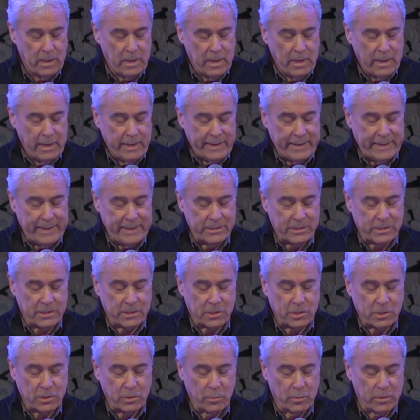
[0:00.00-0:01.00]
He's a
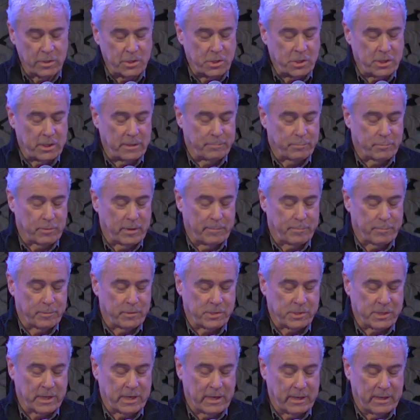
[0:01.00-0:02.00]
stewardship
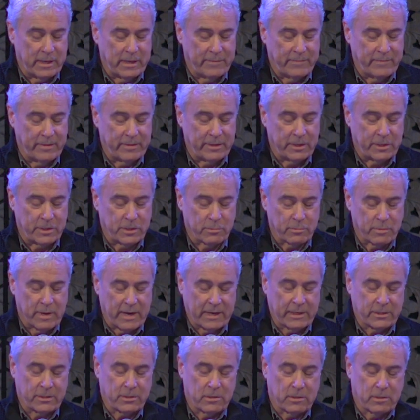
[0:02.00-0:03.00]
representative and the
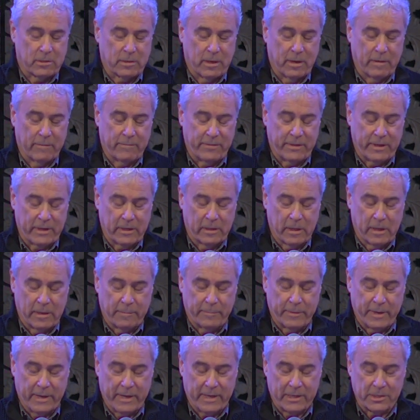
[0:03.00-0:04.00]
director of the
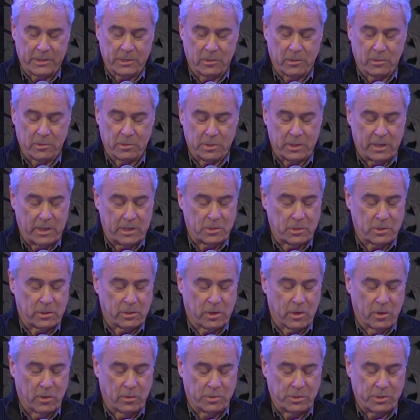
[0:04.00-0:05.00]
Alumni Association
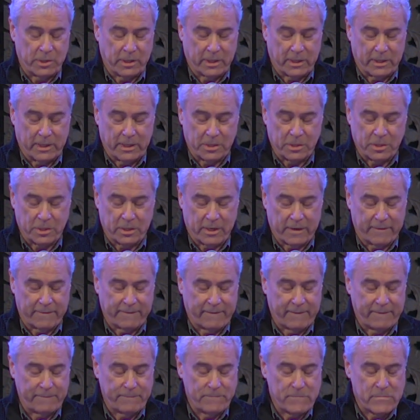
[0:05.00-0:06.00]
Coaching Initiative.
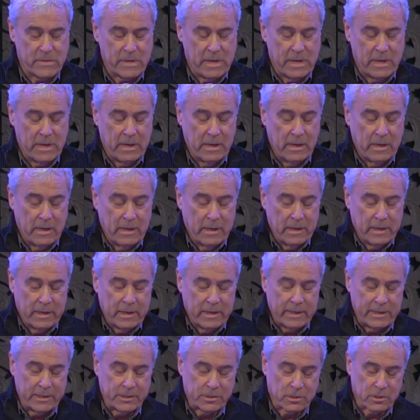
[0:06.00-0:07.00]

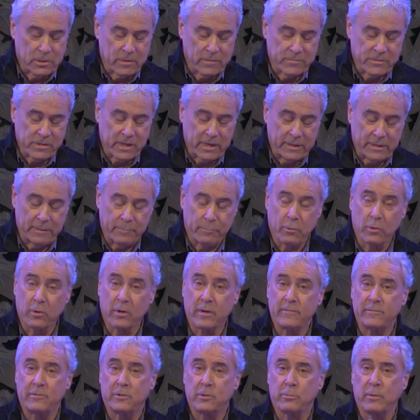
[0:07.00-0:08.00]
He serves on the board
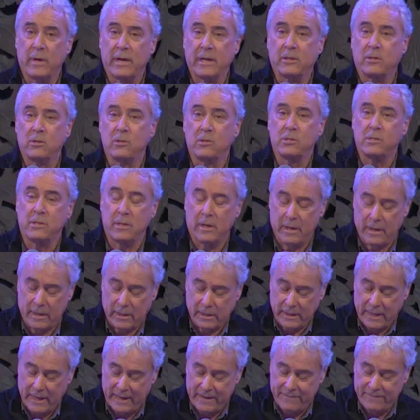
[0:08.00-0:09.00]
of directors at
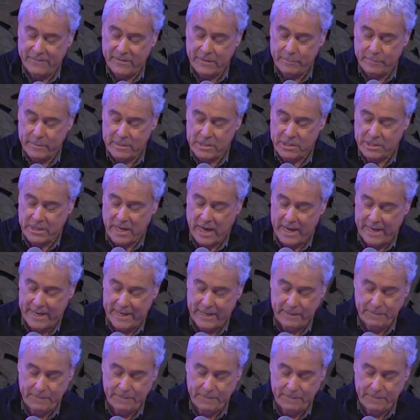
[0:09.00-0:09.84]
Life in Messiah